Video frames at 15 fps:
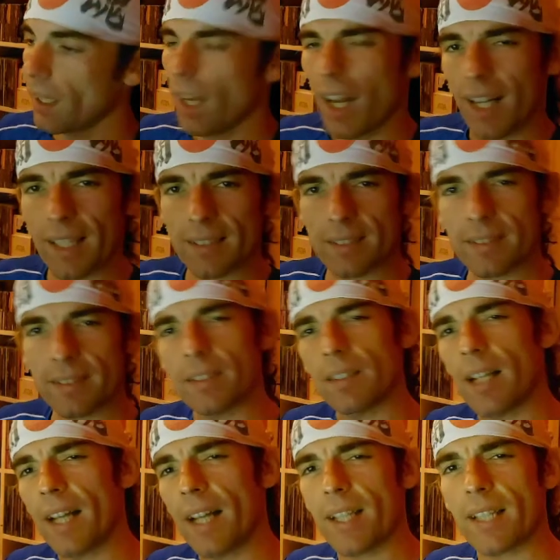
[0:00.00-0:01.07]
Last year
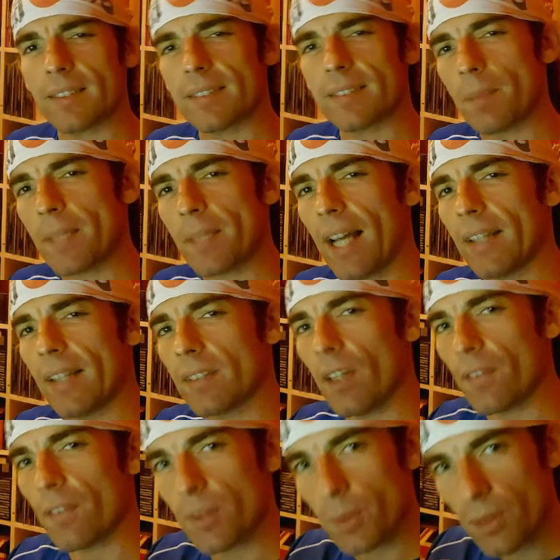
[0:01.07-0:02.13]
I had some kind of
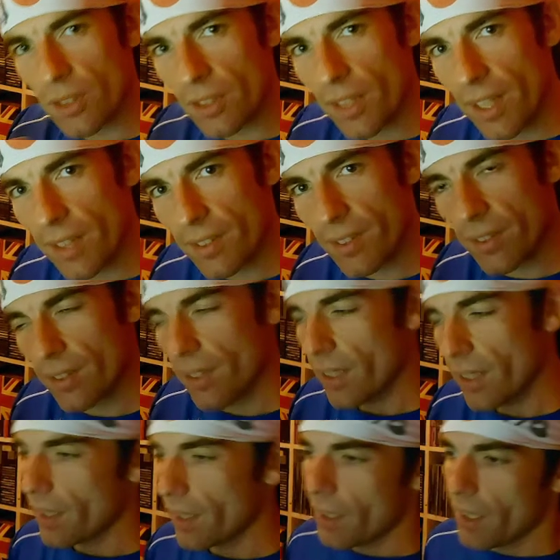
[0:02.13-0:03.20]
success,
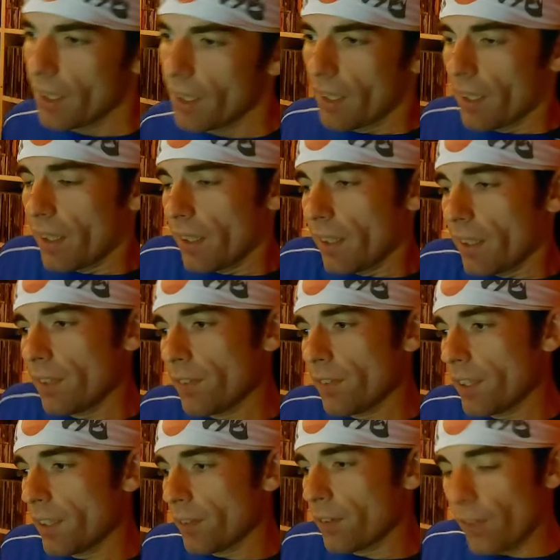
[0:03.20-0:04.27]
even
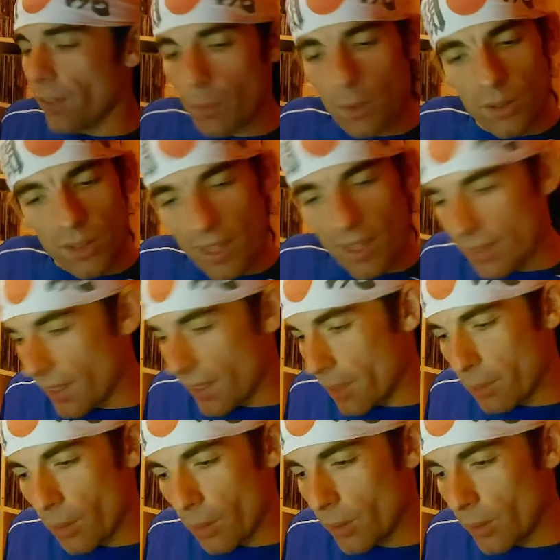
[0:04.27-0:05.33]
if I wasn't
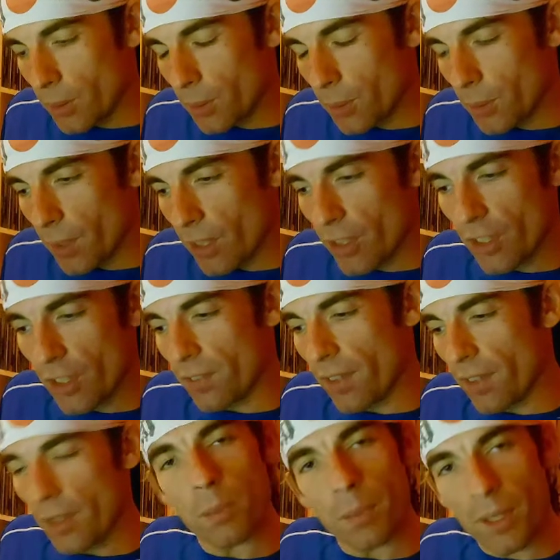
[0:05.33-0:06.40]
able to achieve a
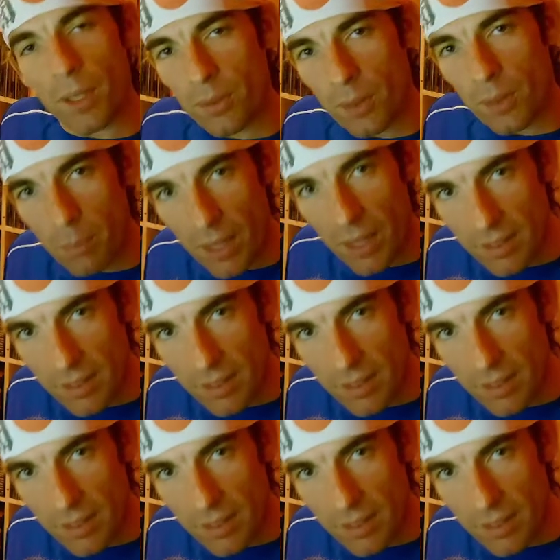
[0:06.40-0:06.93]
new personal best